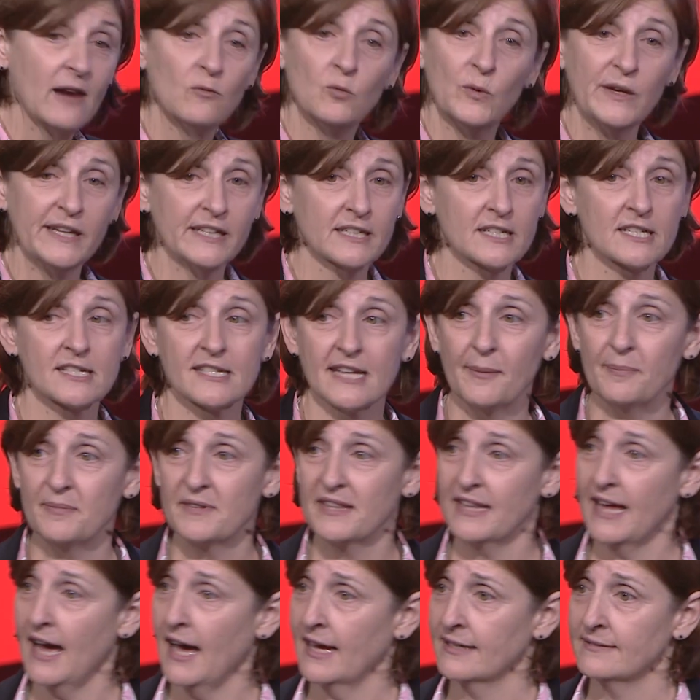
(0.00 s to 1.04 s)
we accept
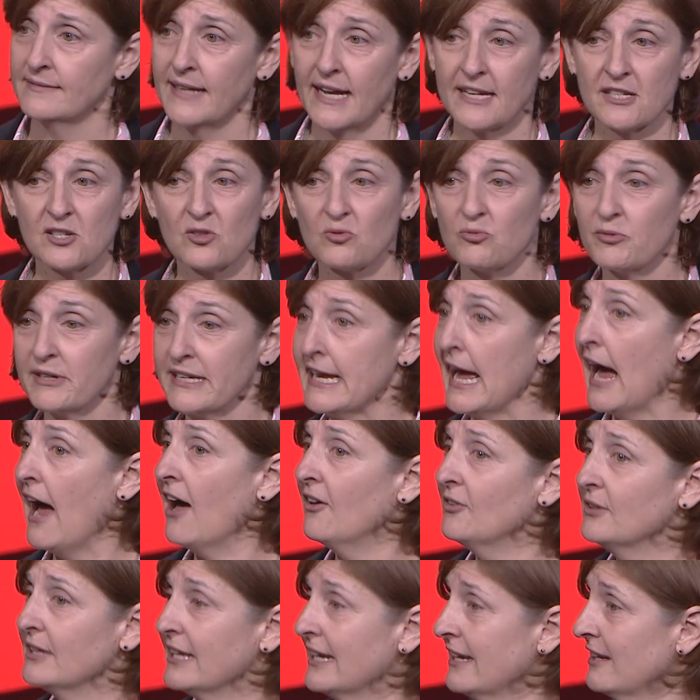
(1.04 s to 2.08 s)
that as a
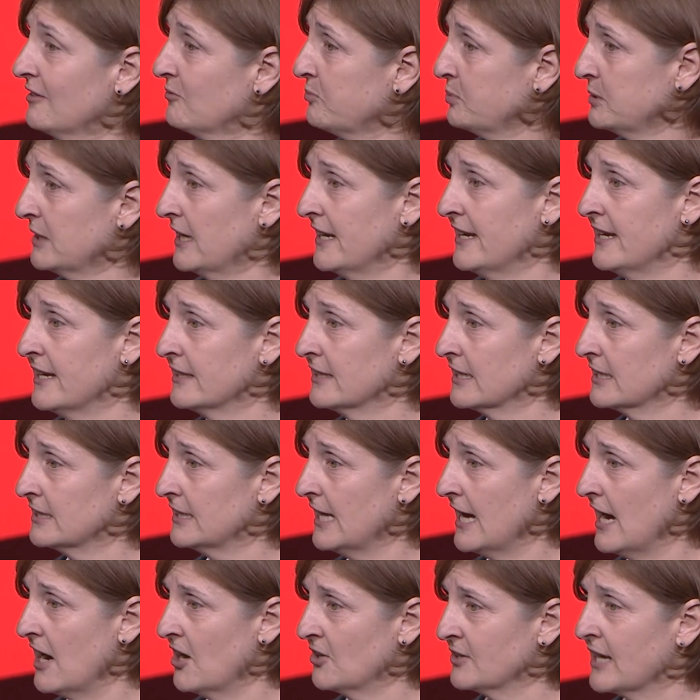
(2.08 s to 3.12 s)
reality of playing in the
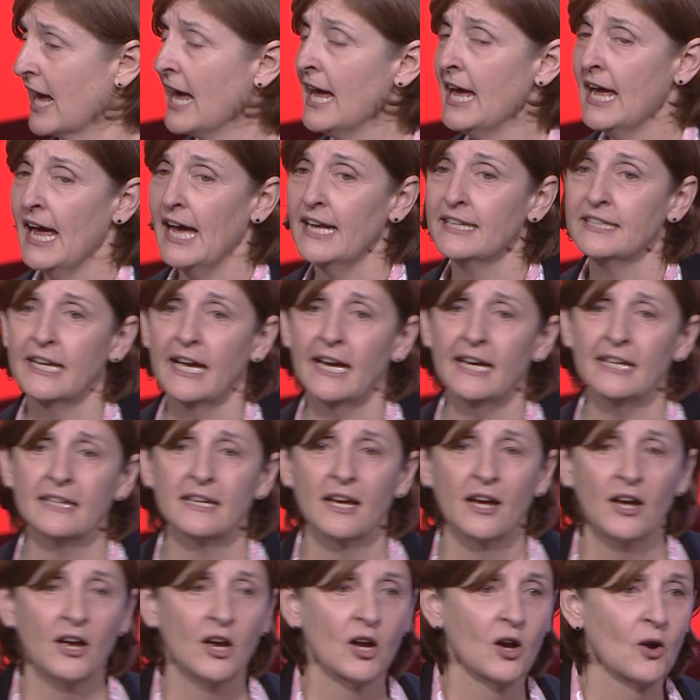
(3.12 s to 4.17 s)
cloud. And yet,
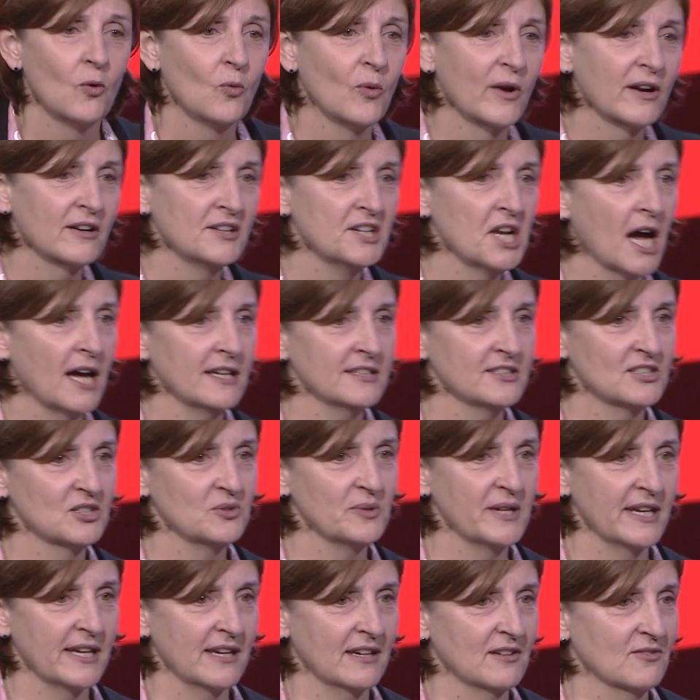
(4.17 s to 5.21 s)
we're not
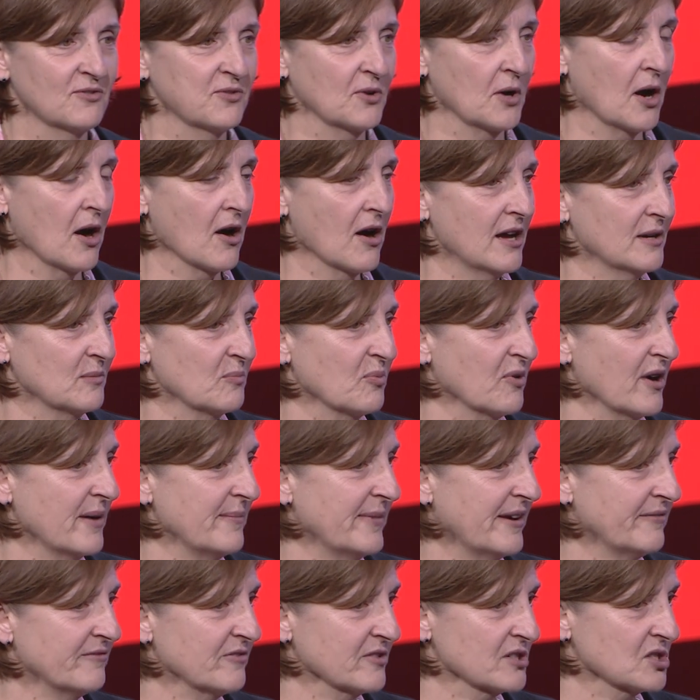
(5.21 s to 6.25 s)
doing it for our on-prem
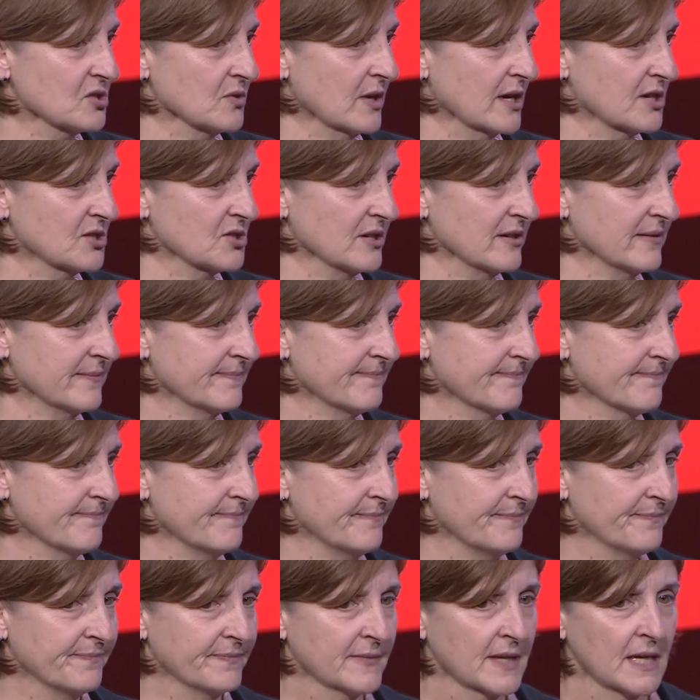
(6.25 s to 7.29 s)
infrastructure.
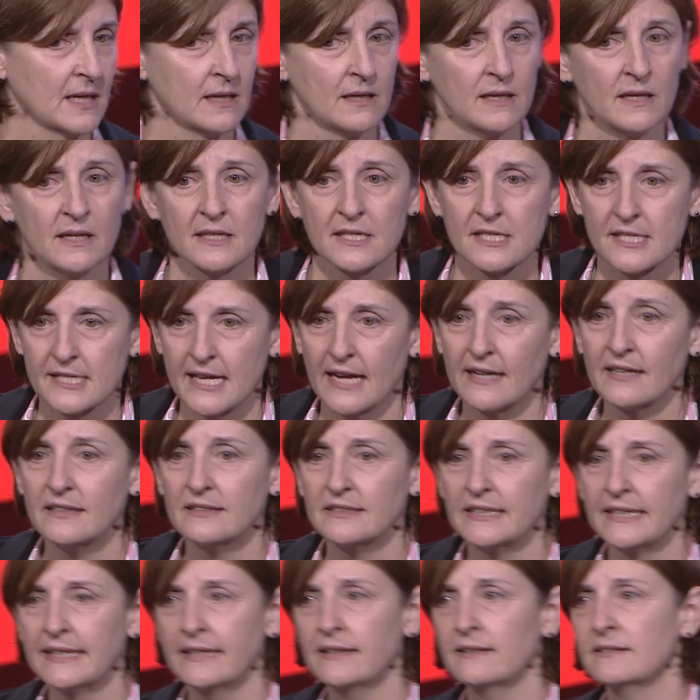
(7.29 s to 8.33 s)

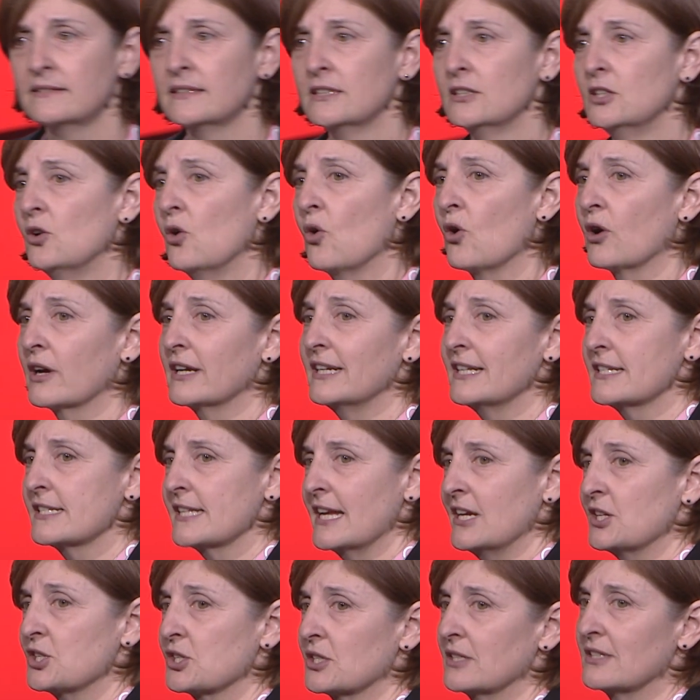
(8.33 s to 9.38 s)
Secondly,
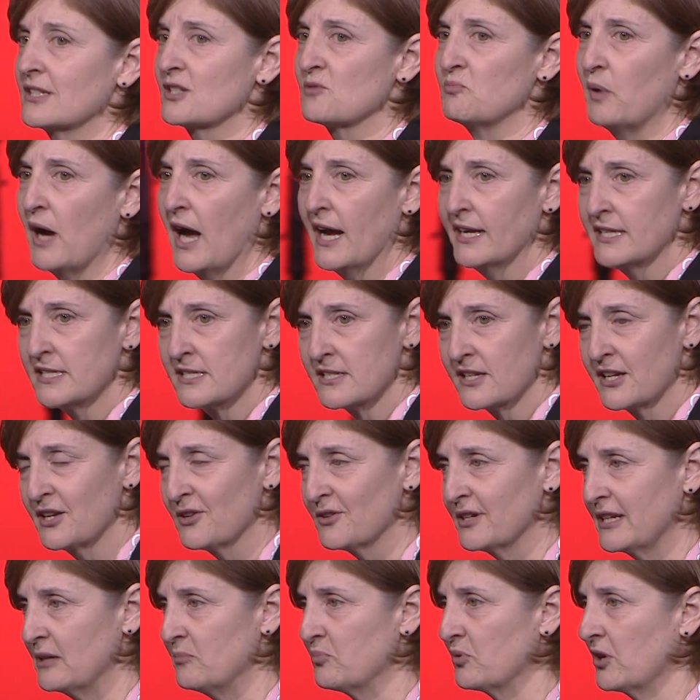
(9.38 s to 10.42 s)
organizations buy
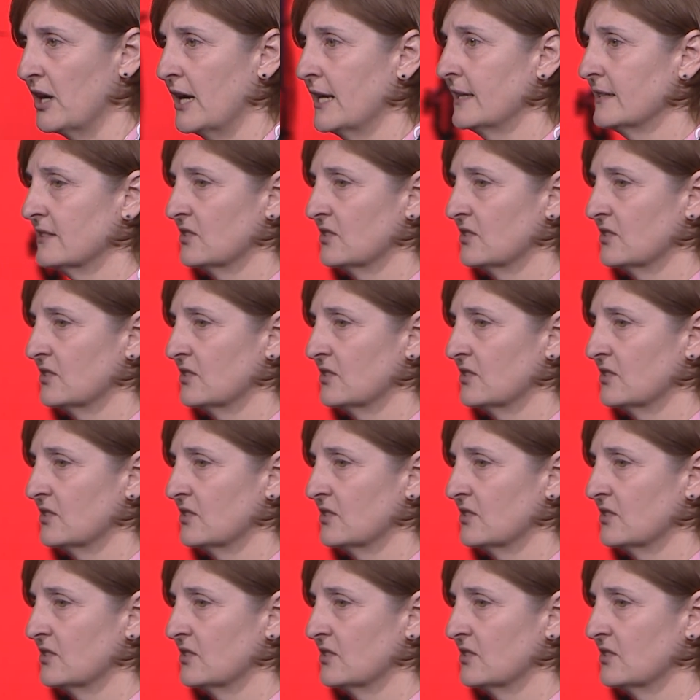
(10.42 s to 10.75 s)
security products